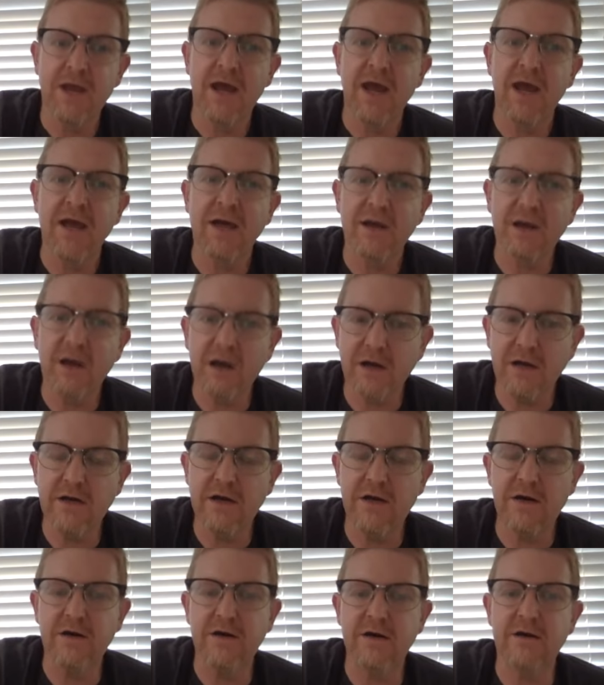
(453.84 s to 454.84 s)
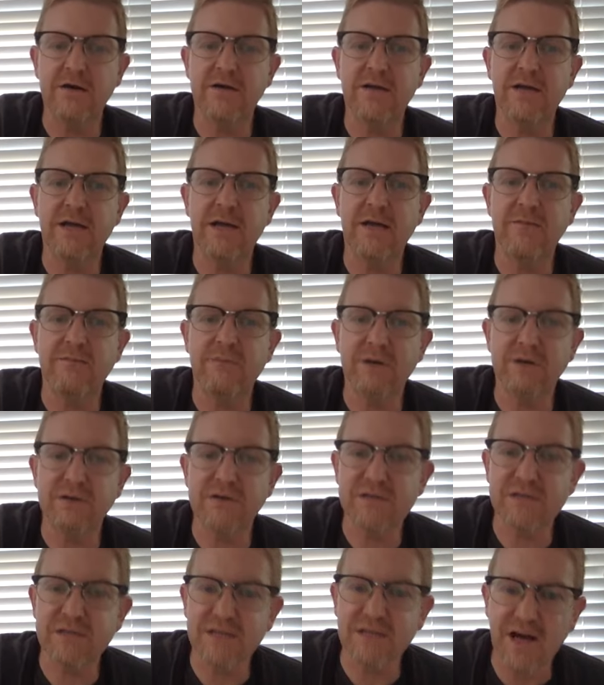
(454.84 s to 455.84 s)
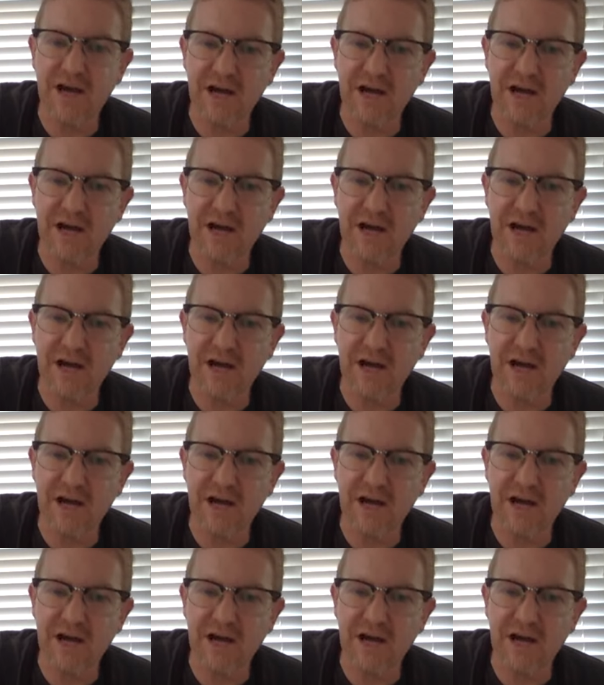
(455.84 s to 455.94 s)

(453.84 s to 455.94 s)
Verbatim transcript: An unearned and mostly